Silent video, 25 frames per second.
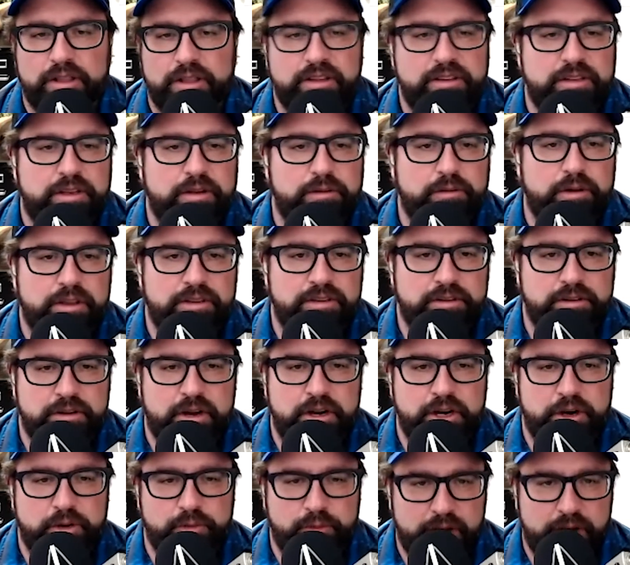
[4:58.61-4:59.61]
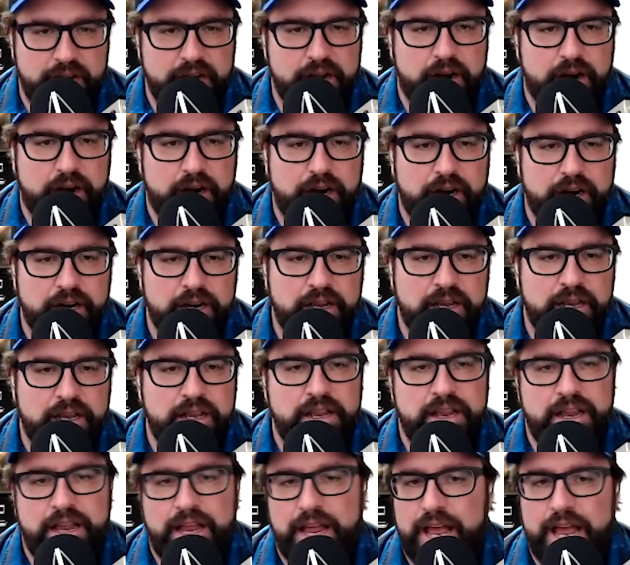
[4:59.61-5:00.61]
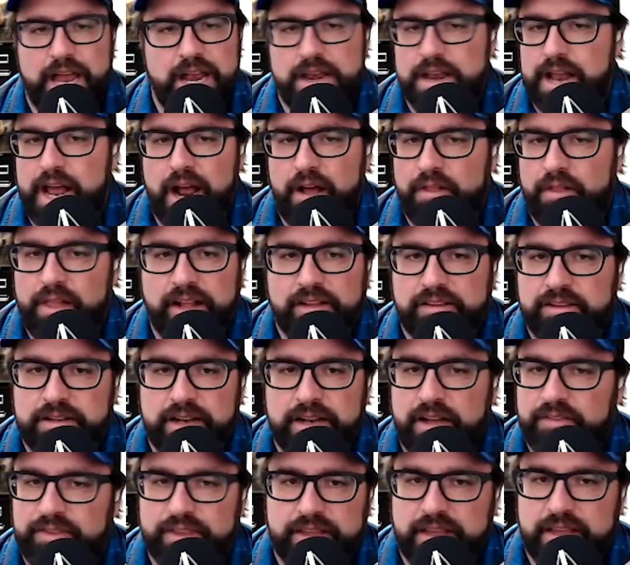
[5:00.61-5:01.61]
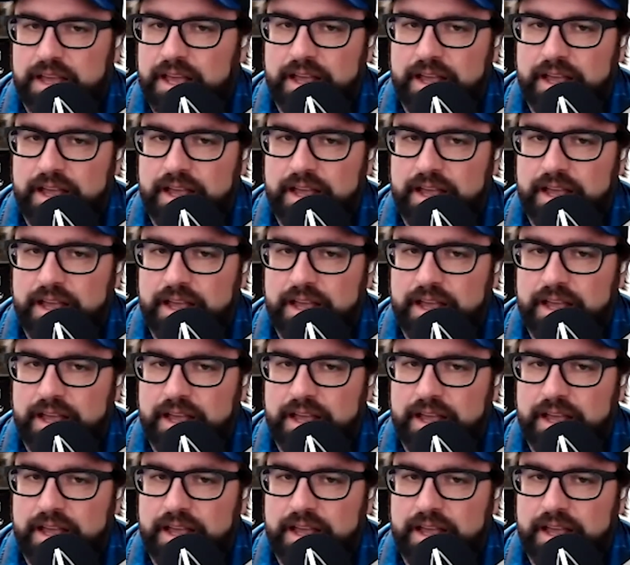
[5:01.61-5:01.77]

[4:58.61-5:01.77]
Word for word: At least it wasn't on your radar. And yeah. now that's not the